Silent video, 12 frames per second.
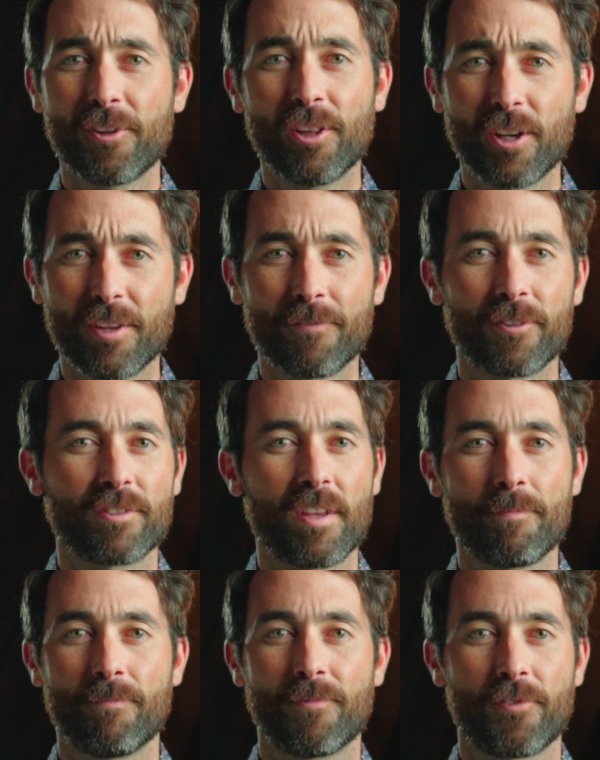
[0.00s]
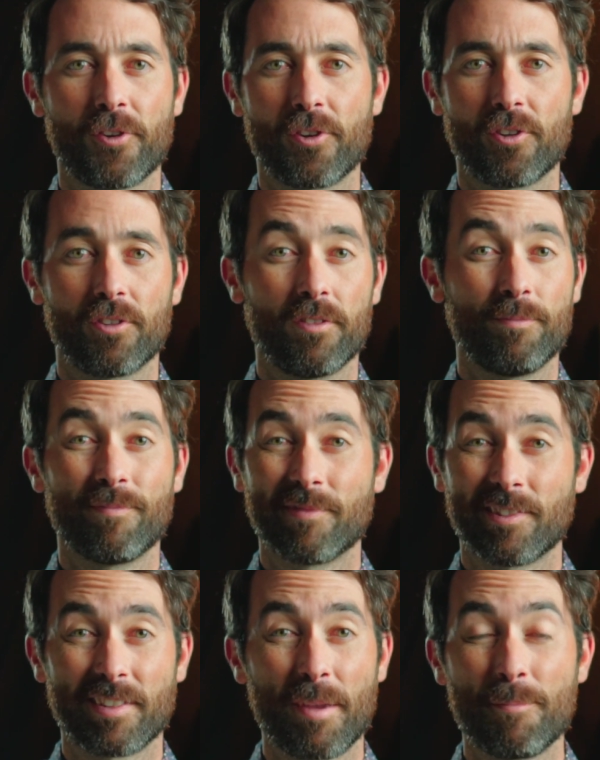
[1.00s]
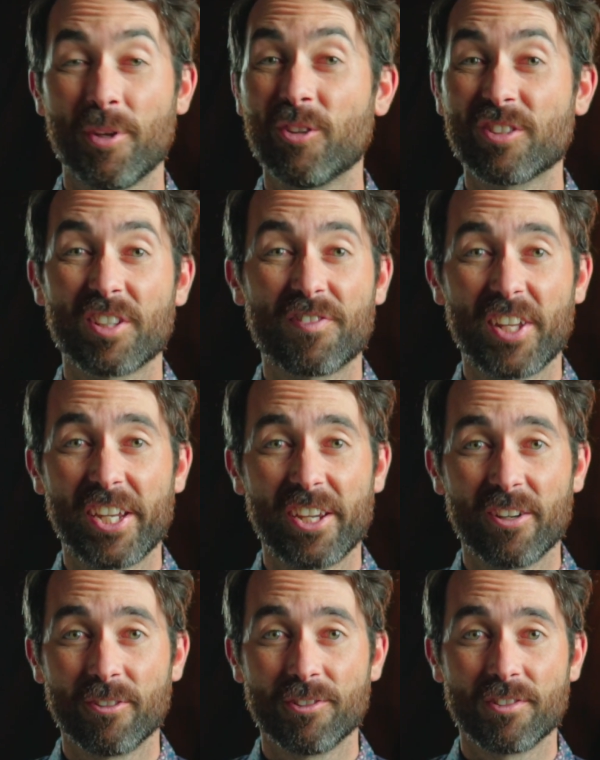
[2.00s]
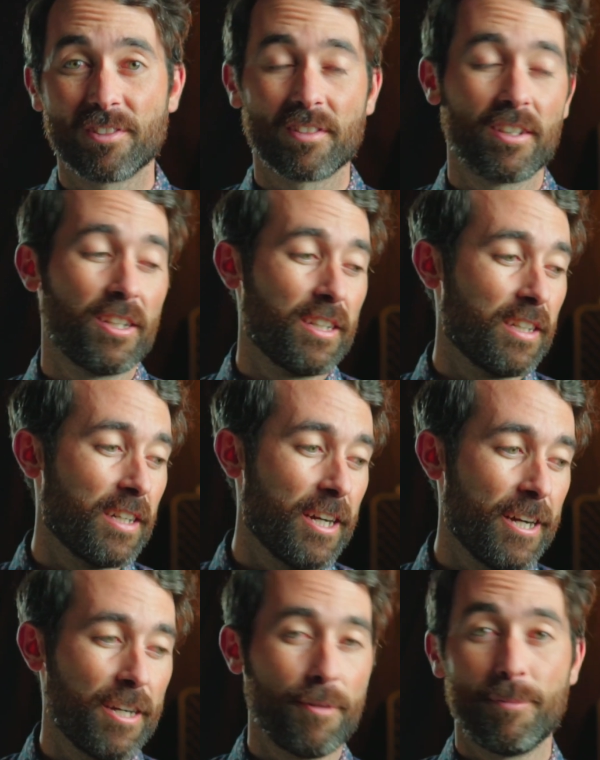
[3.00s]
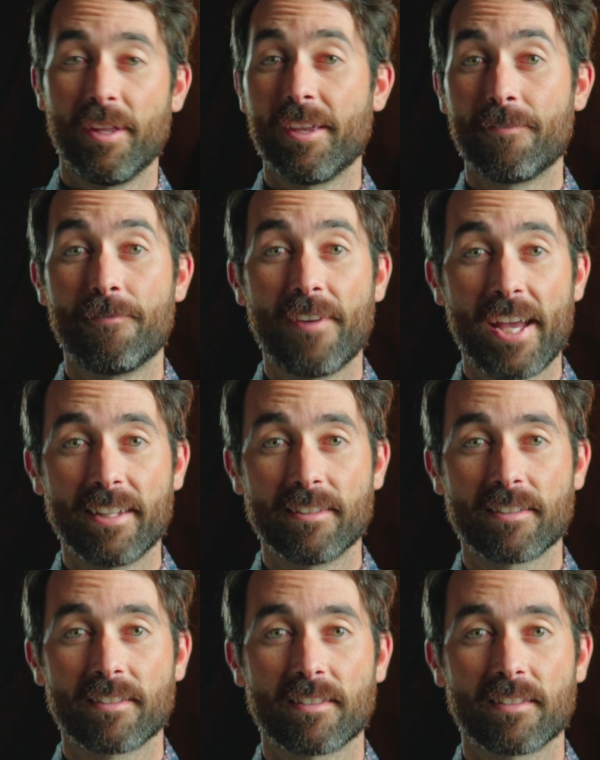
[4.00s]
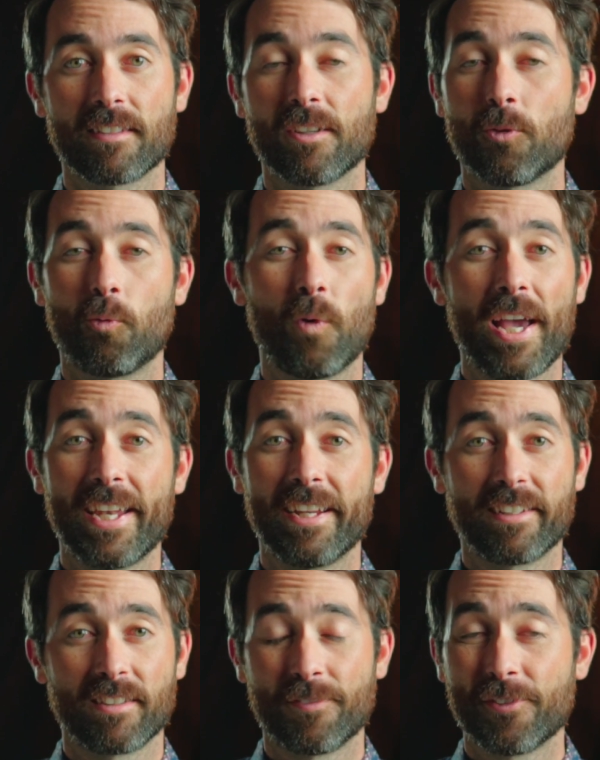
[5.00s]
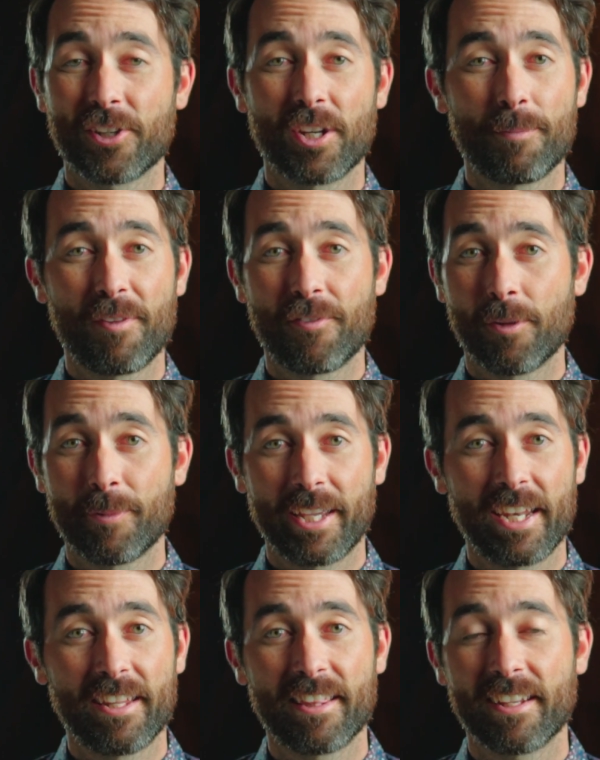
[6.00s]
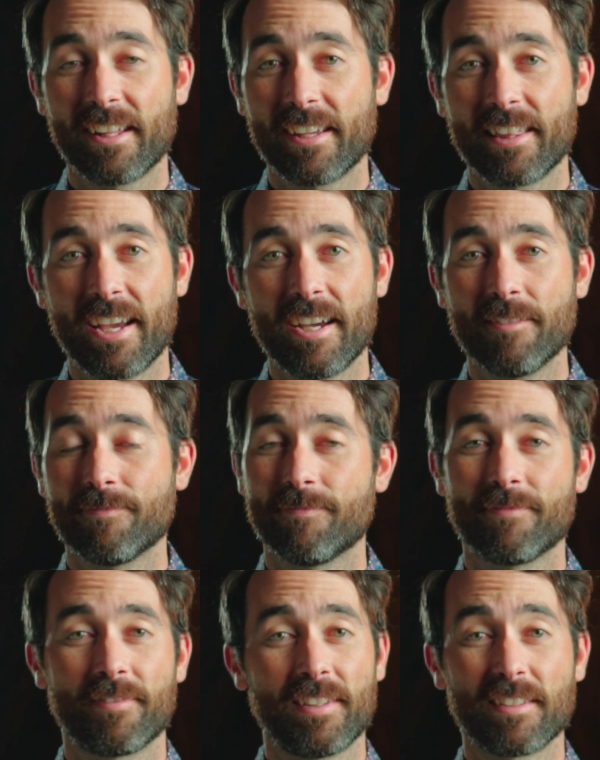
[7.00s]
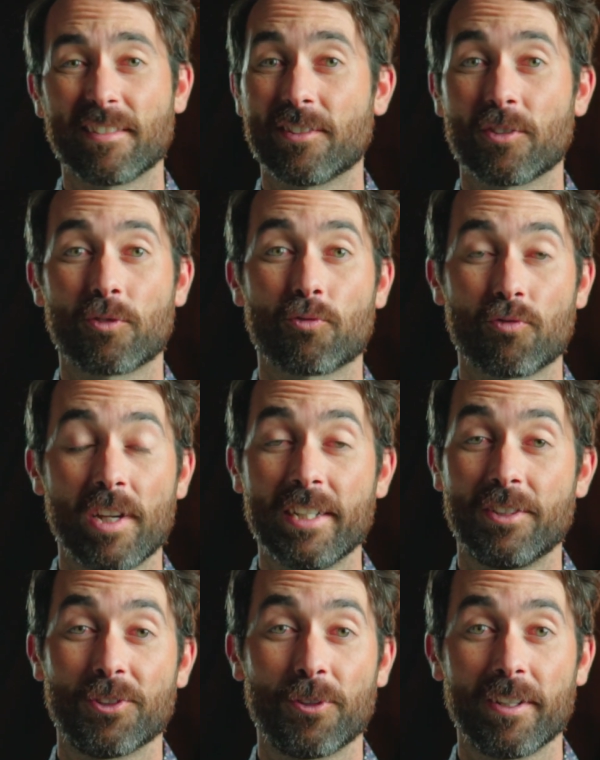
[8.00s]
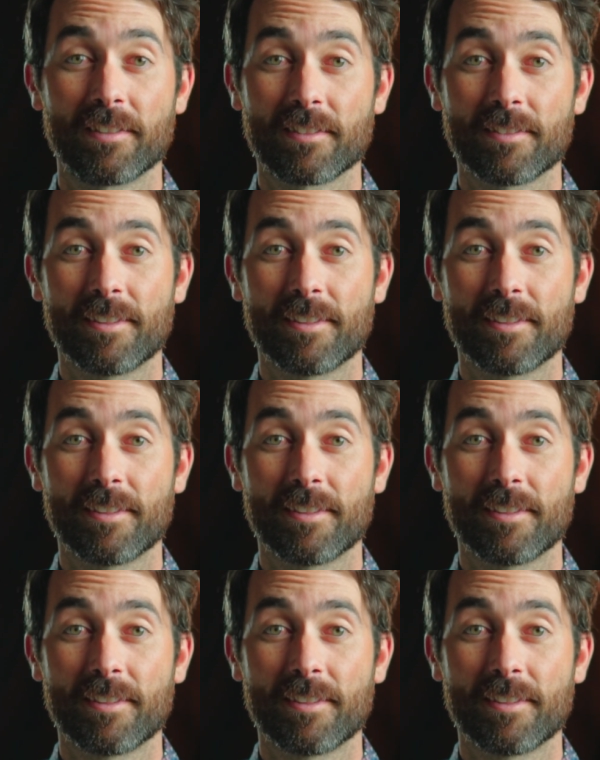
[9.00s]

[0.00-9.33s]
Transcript: you're looking for something for, say, music videos, events, weddings, if you're gonna be filming anything like that, this is a great choice.